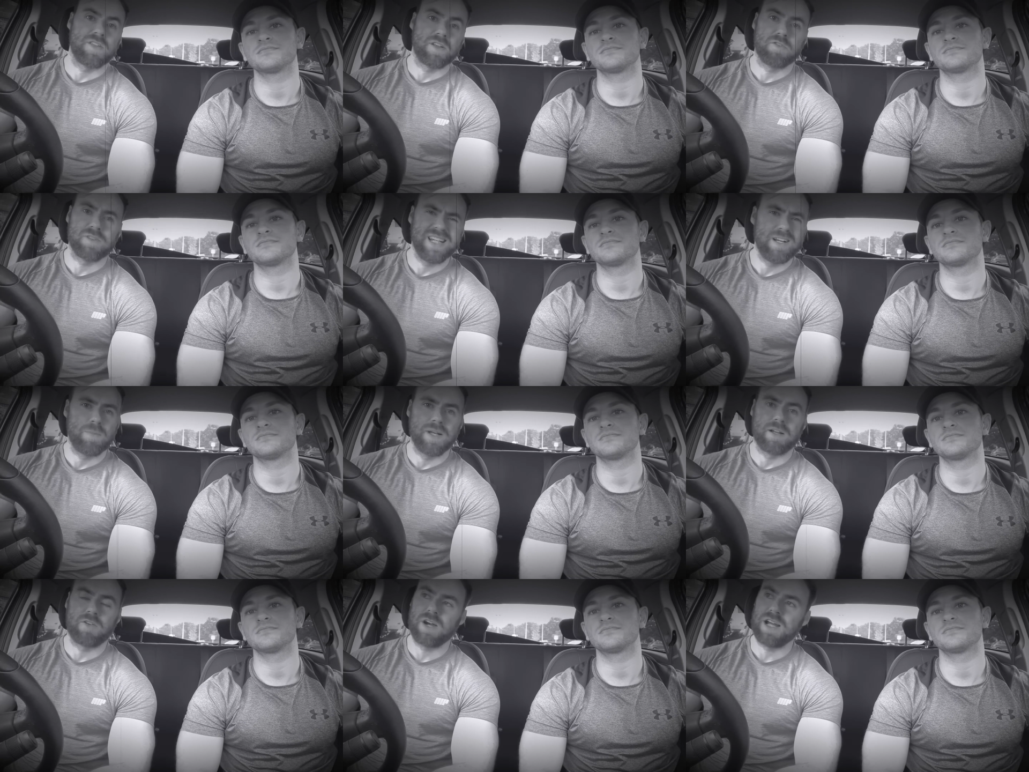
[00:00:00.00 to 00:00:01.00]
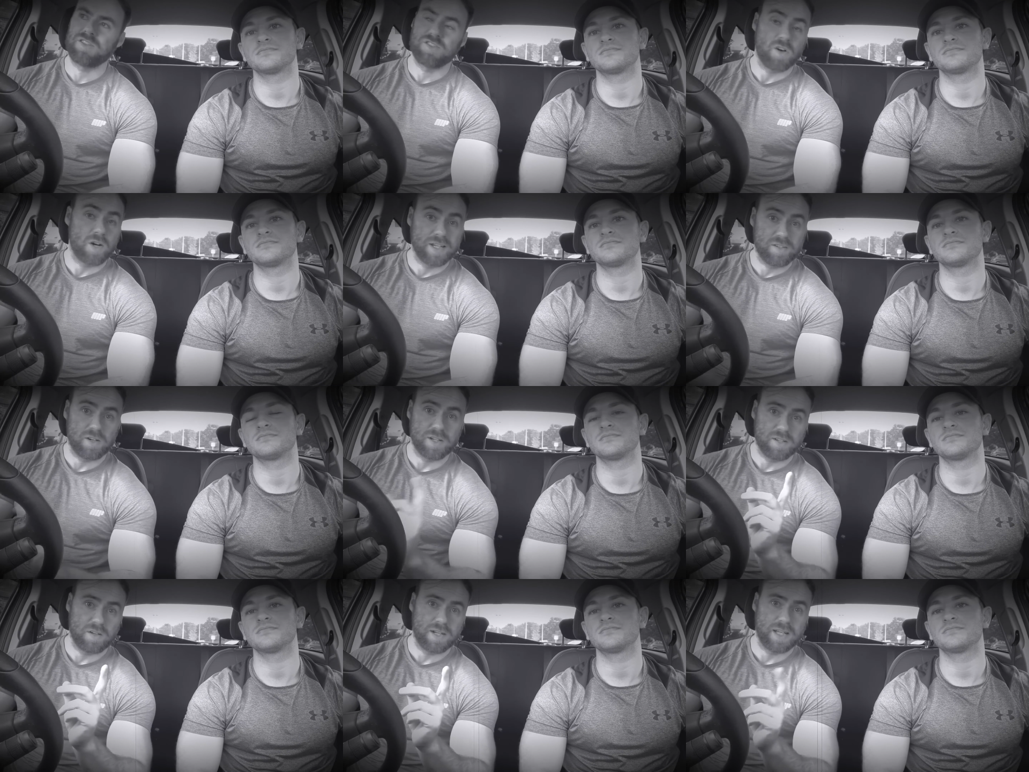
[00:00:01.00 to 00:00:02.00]
Speaker 1: of the little bit of crash, tiny,
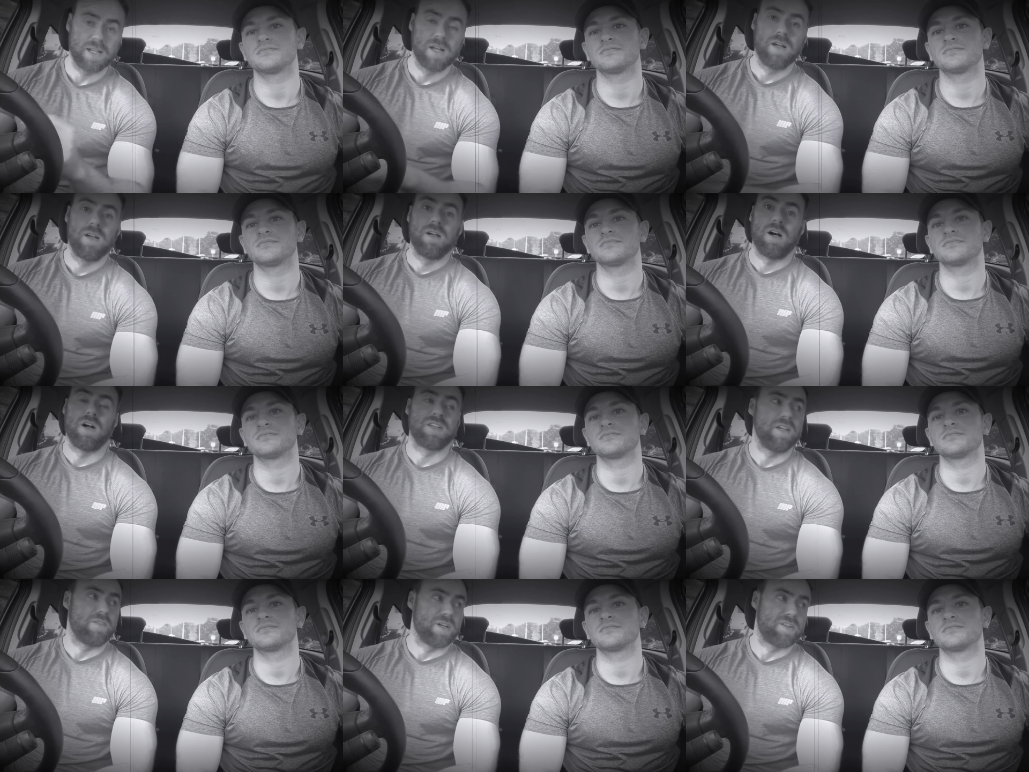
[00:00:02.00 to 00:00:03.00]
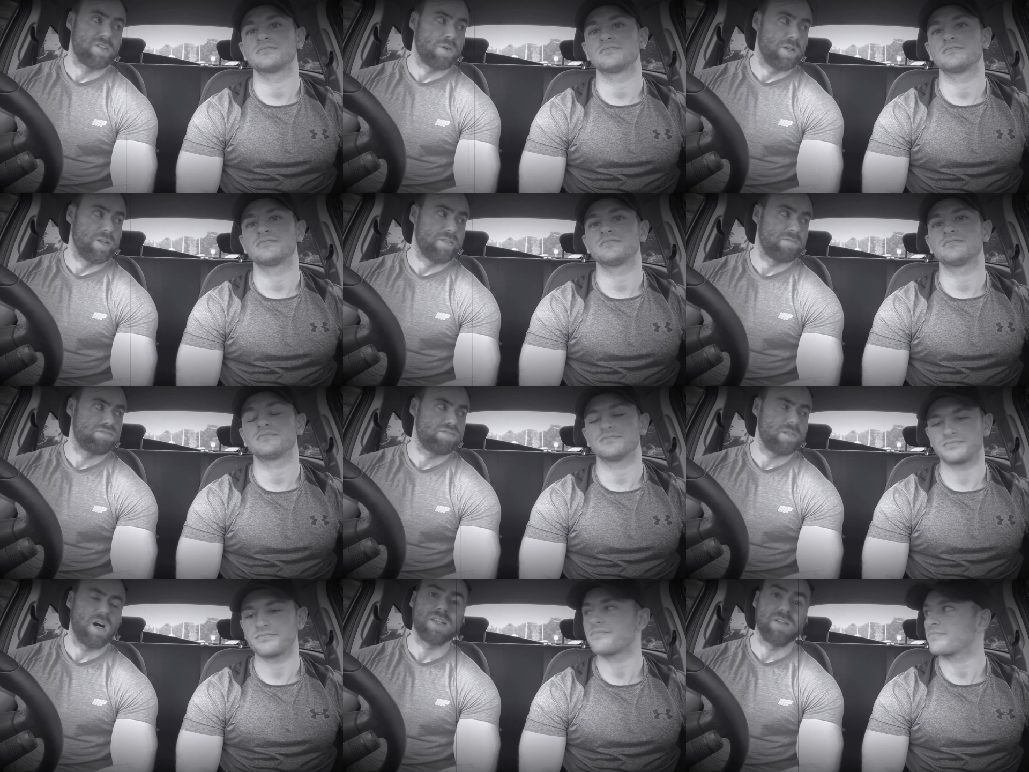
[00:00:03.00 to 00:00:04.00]
tiny, tiny. I'd give it a solid.
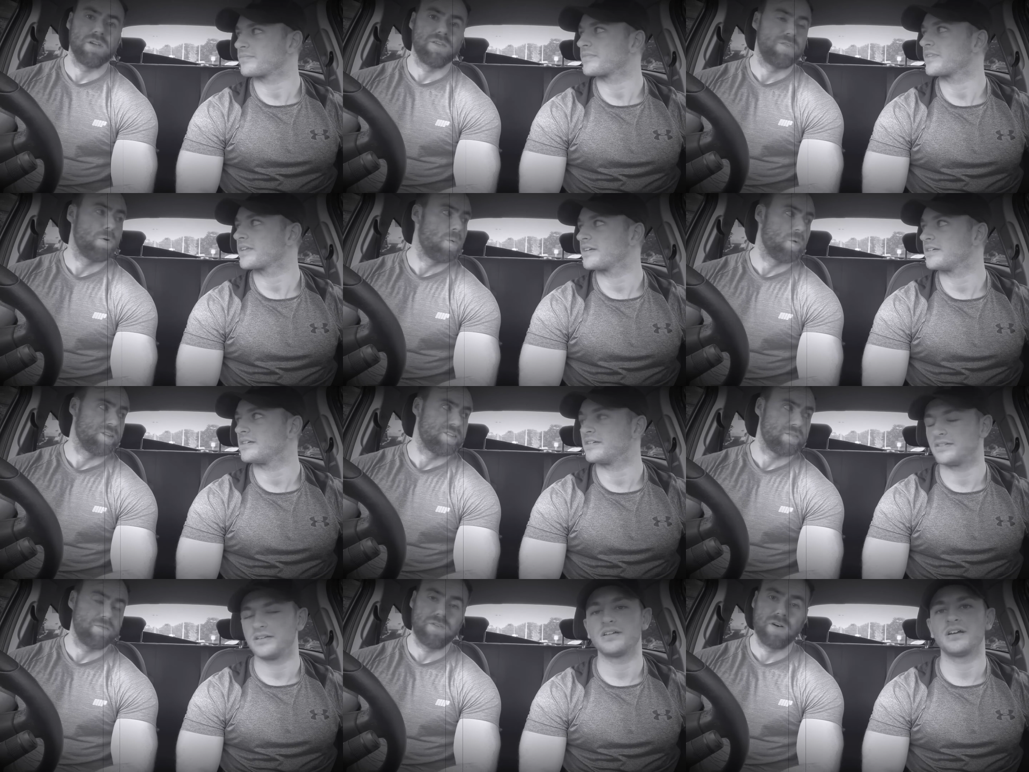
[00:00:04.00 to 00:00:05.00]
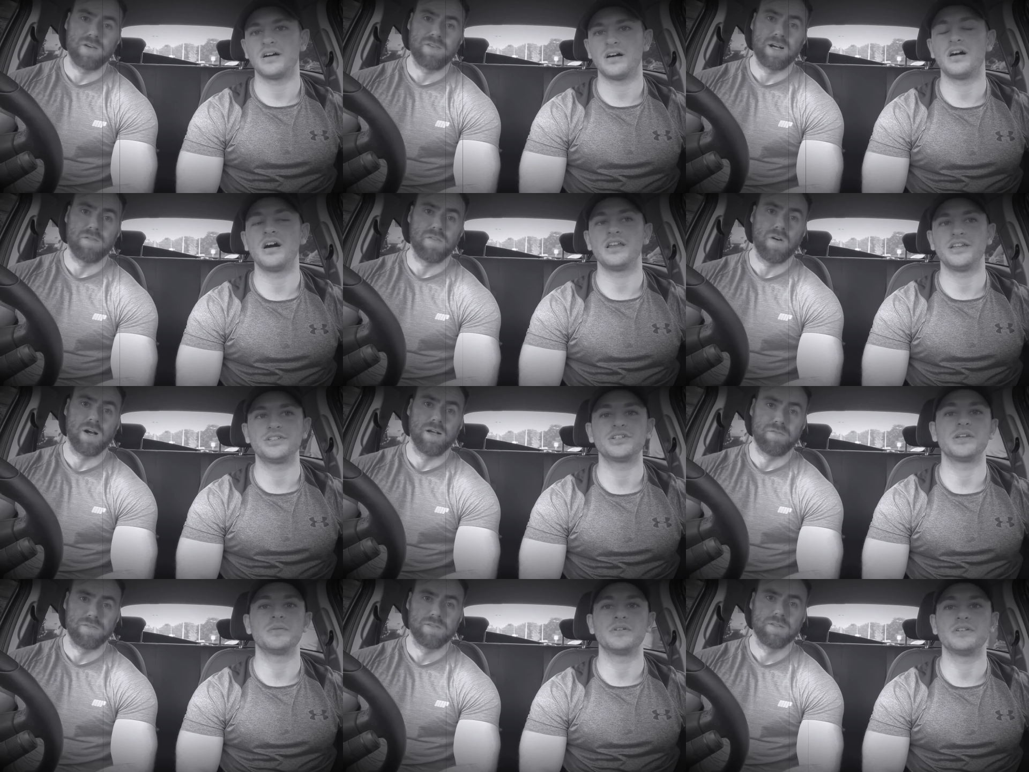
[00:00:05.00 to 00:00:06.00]
I'd give it a 4.75 out of I five. I
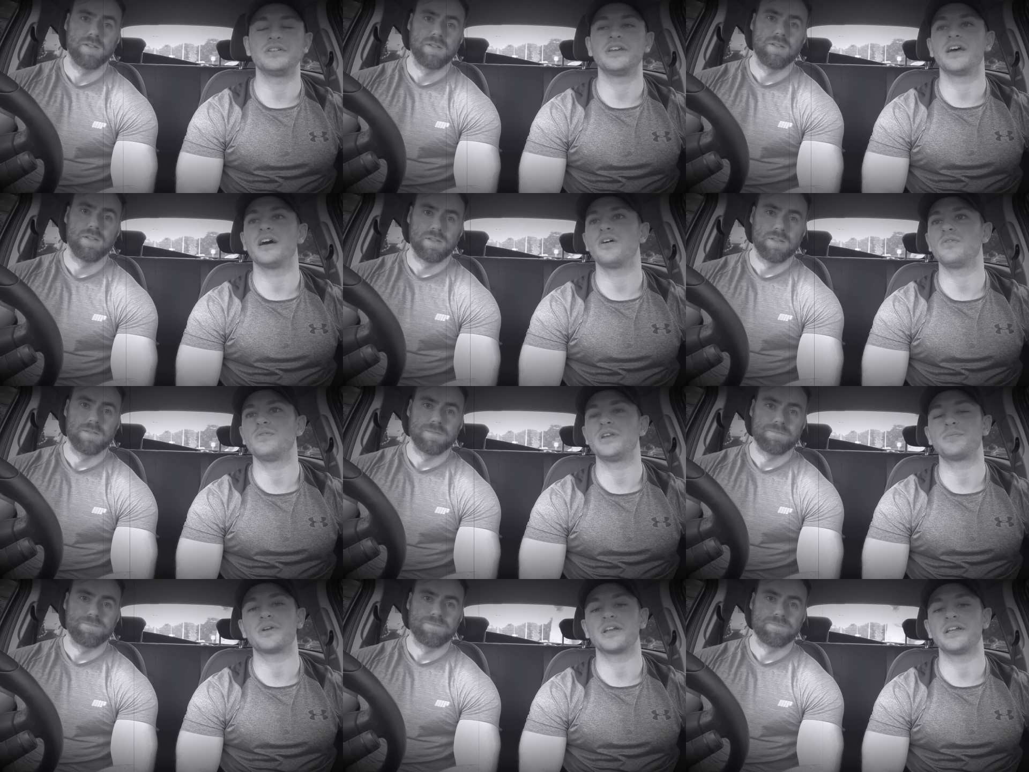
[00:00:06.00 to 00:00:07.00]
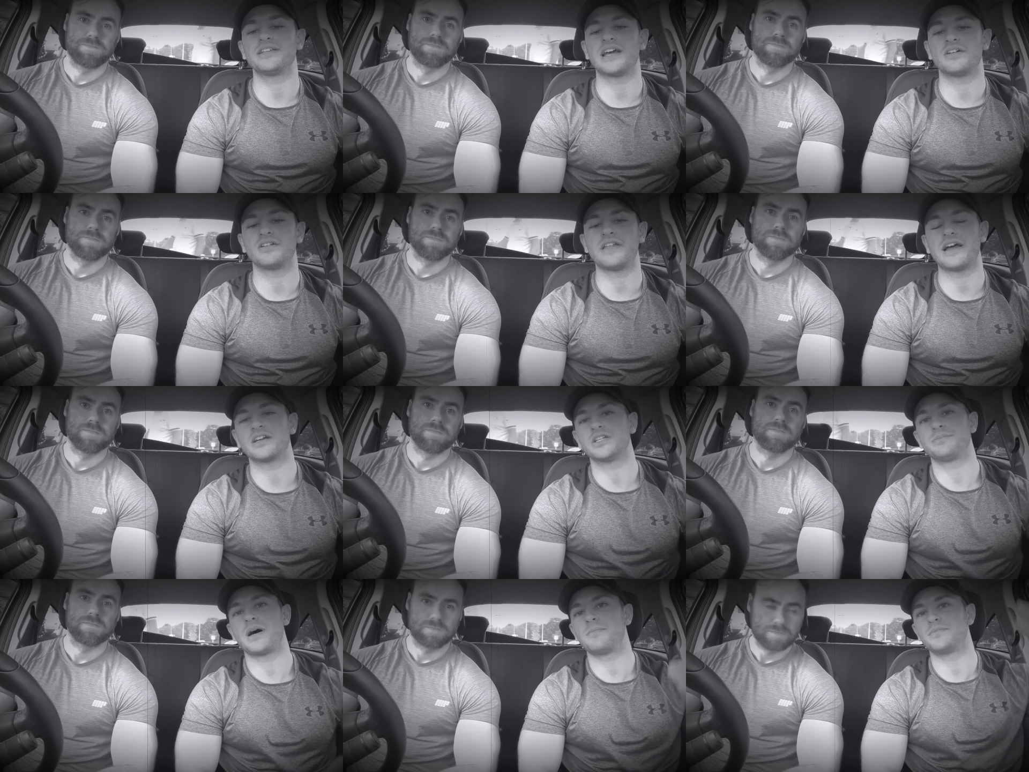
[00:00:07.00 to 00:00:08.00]
literally
Speaker 2: would. Yeah, only bringing it down on that
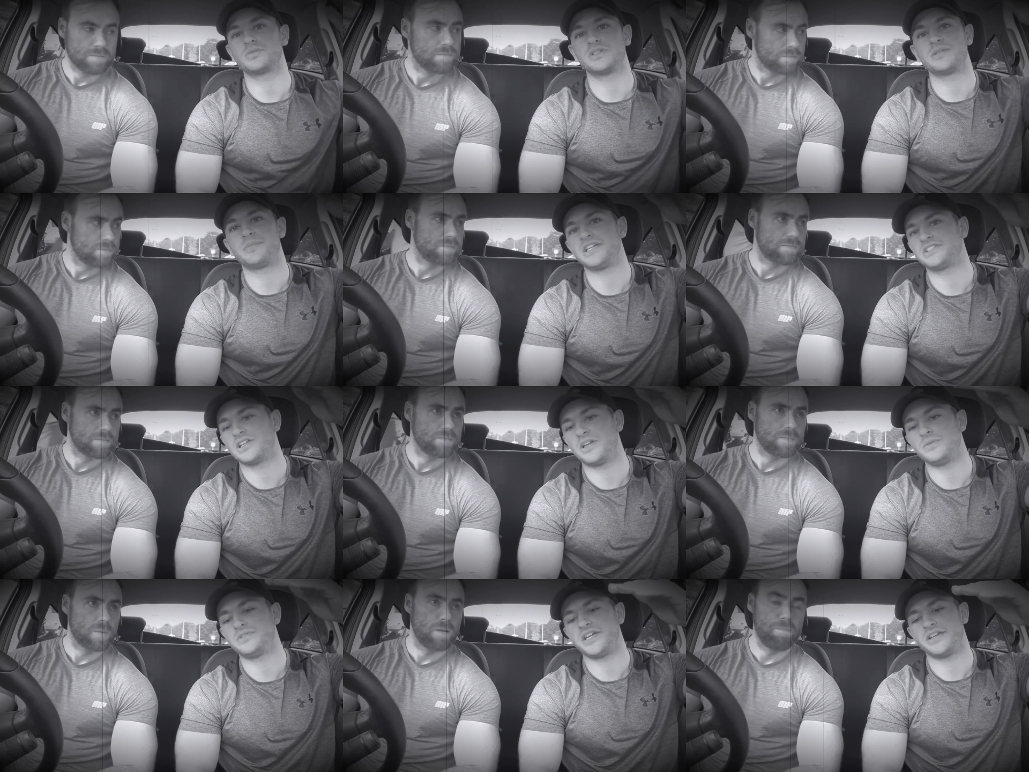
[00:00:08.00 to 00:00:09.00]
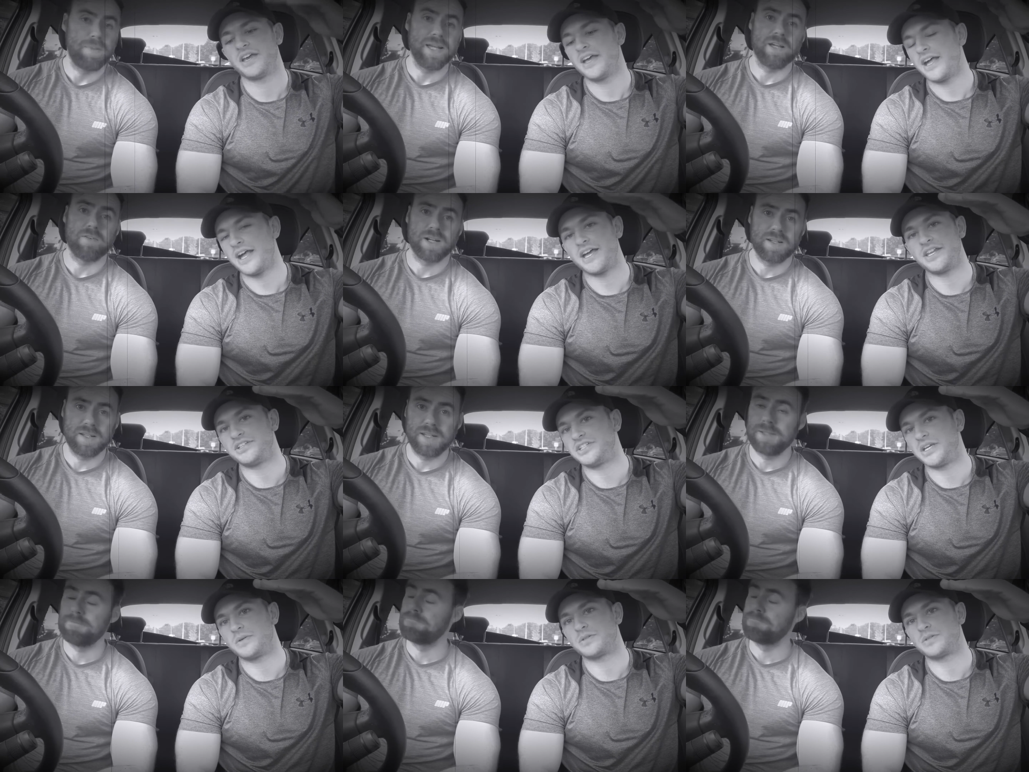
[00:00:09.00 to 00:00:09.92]
because pumps were to be saluted. Beta energy alanine.